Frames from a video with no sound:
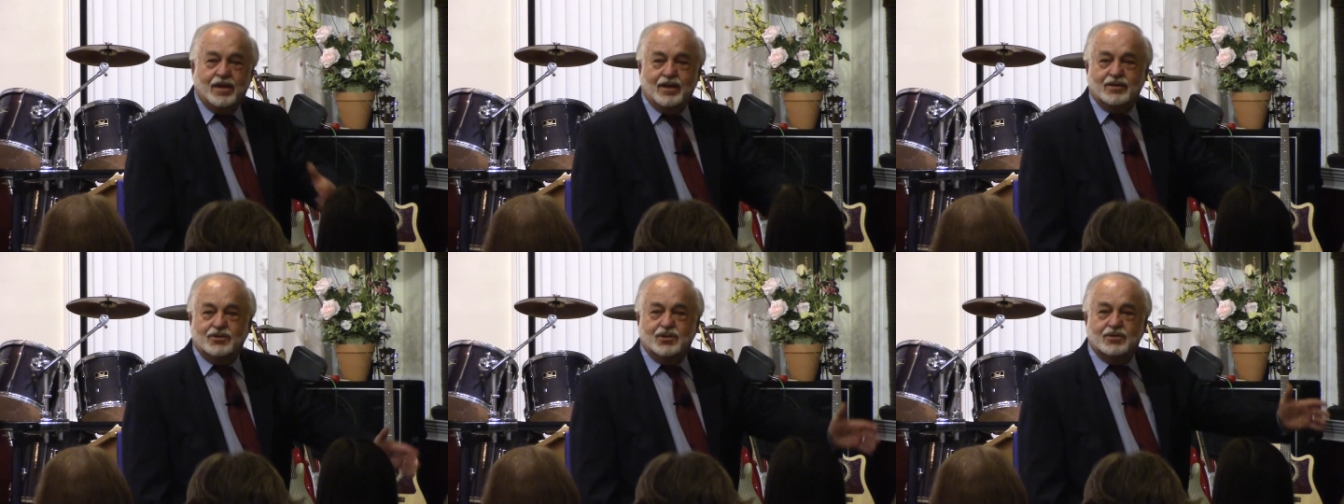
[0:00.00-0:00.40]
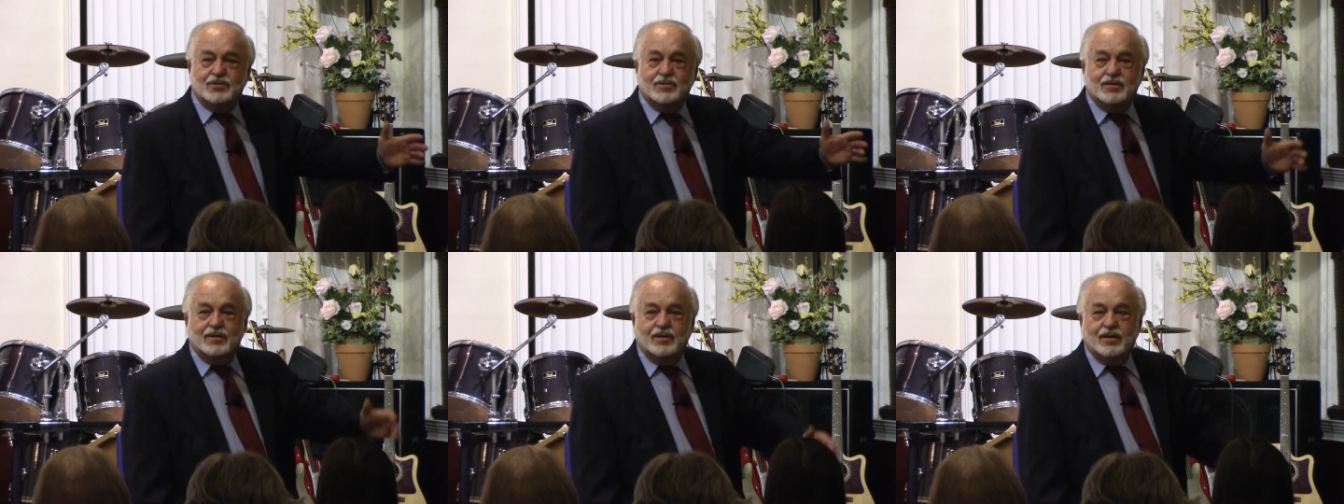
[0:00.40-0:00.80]
and
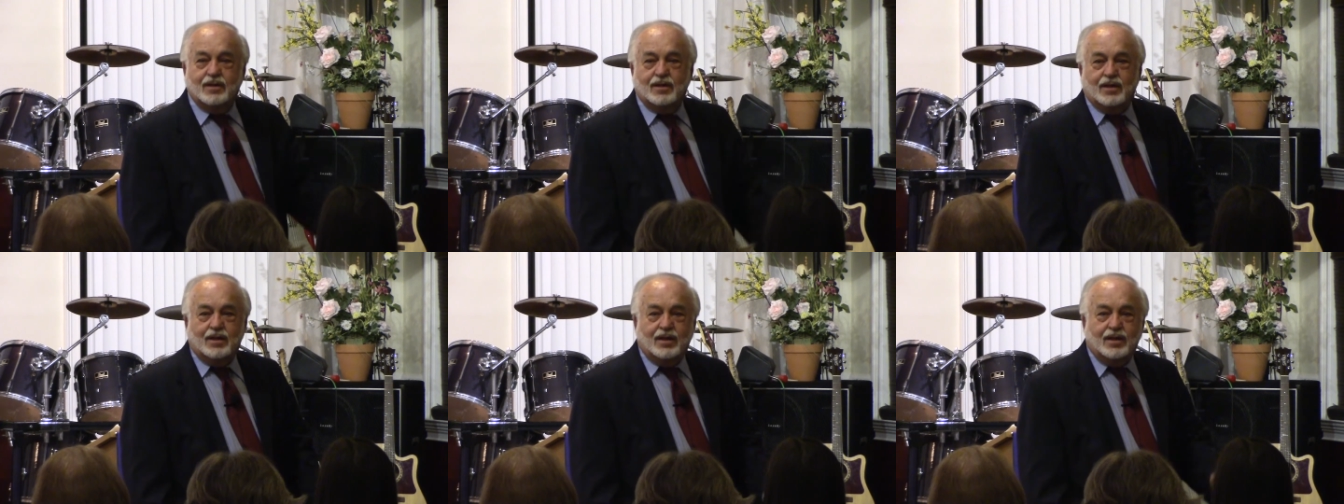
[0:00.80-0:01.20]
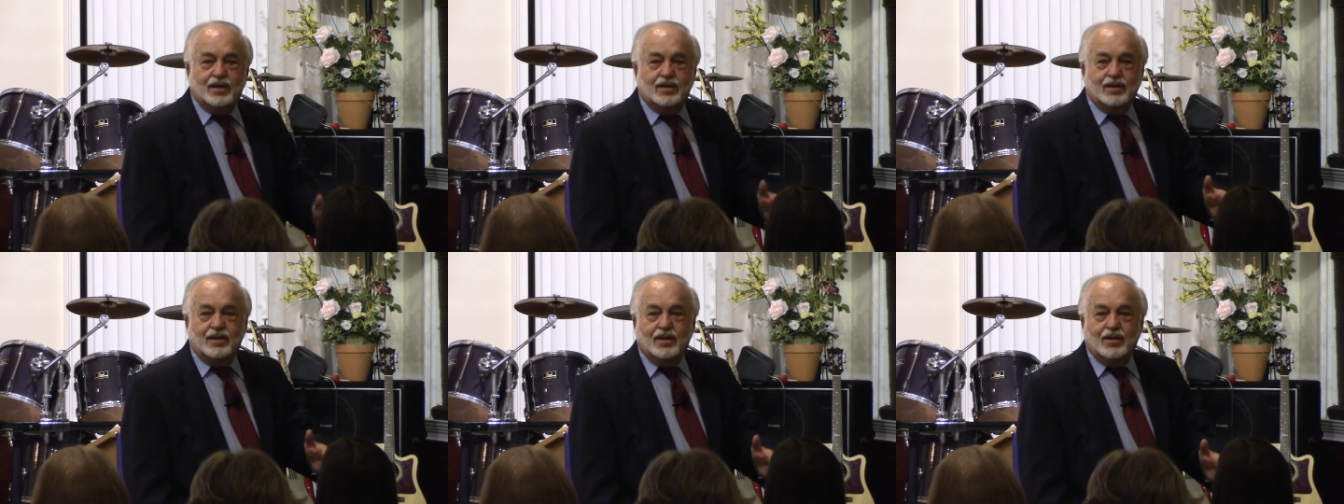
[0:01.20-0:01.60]
just,
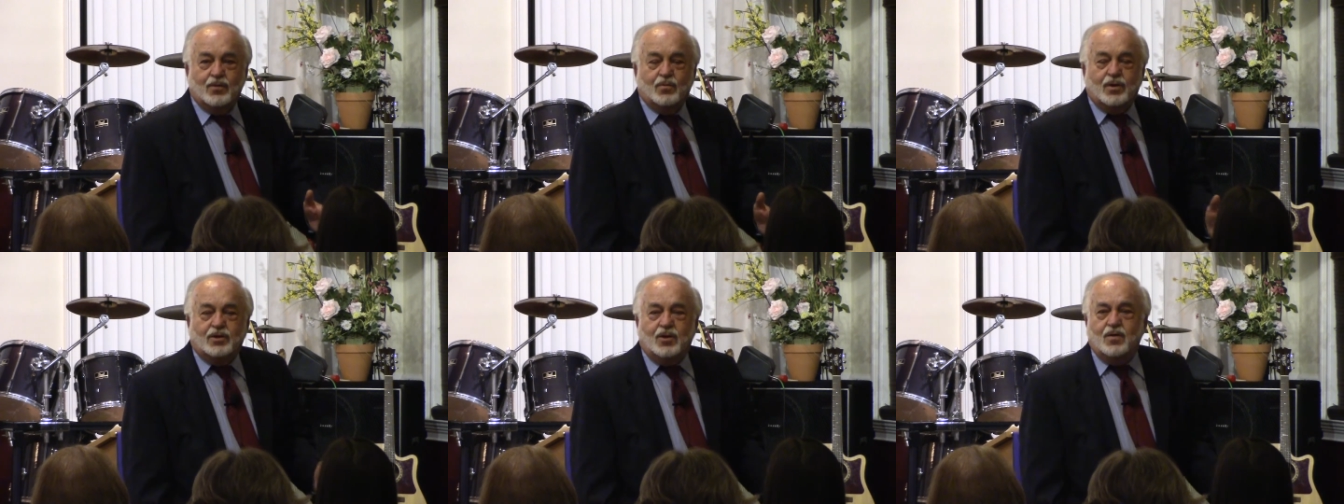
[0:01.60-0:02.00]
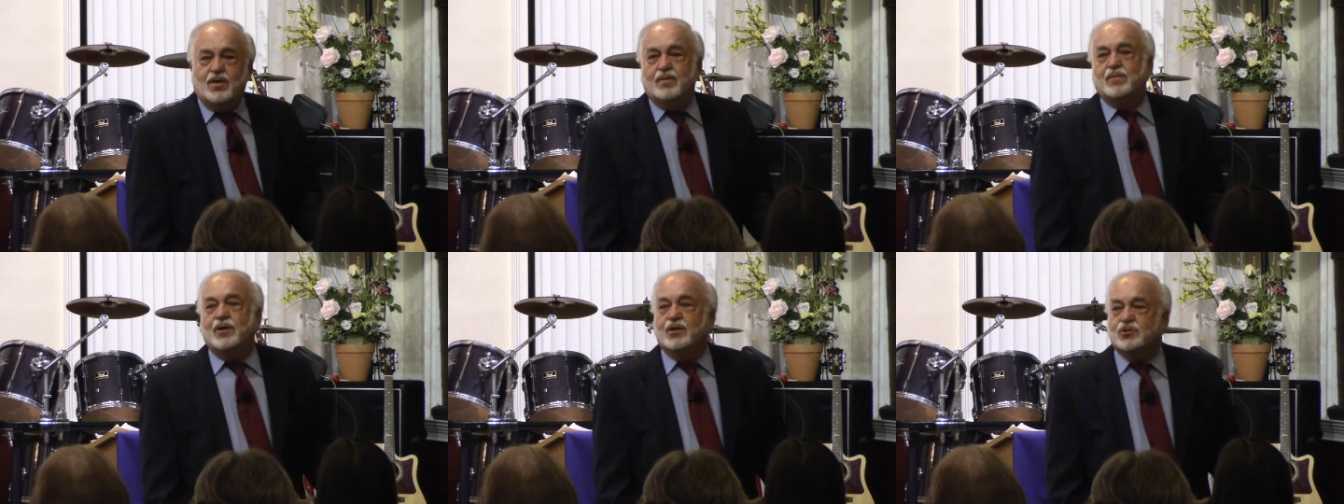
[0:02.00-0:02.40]
when you're
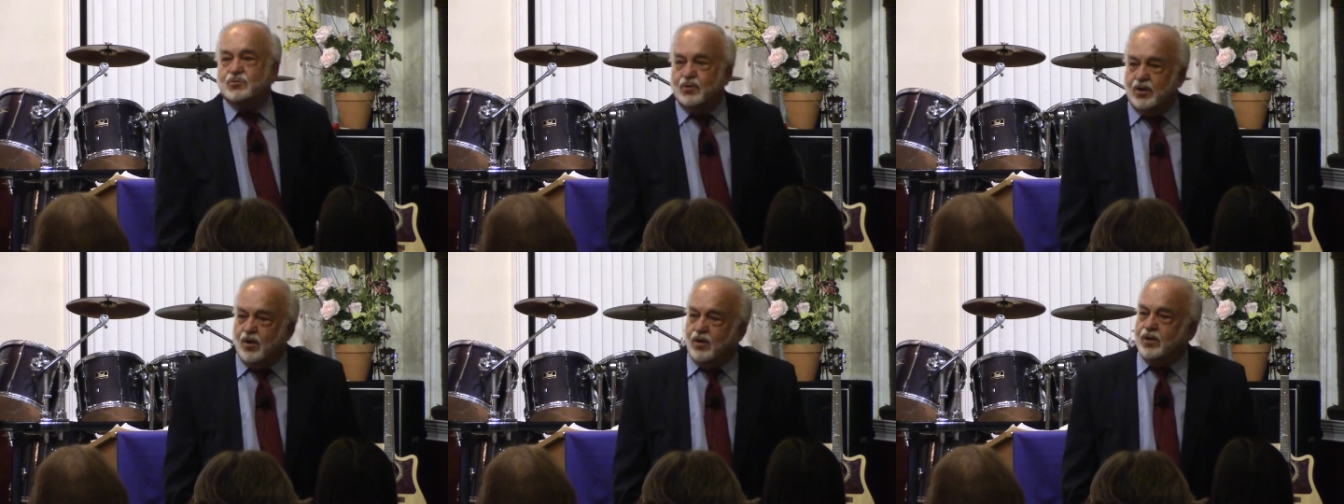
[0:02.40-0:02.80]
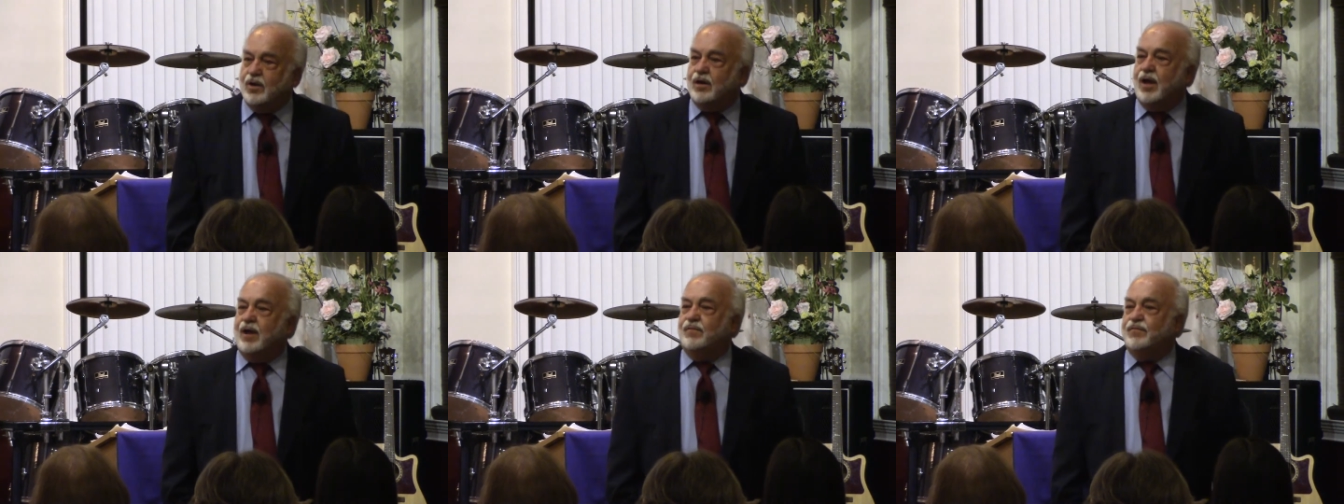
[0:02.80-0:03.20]
in a ministry all
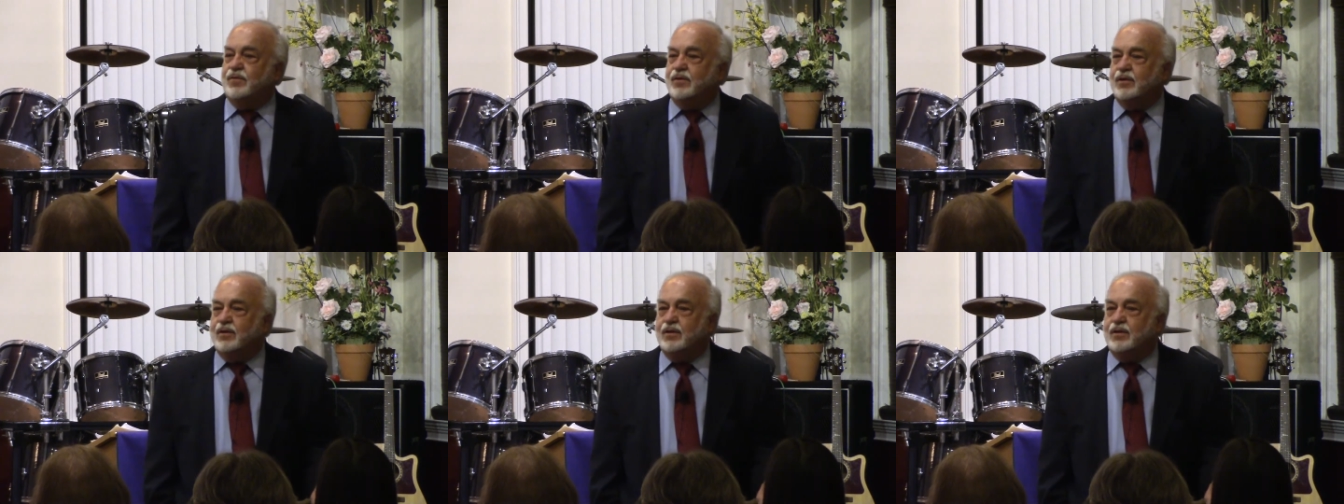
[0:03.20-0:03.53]
your life,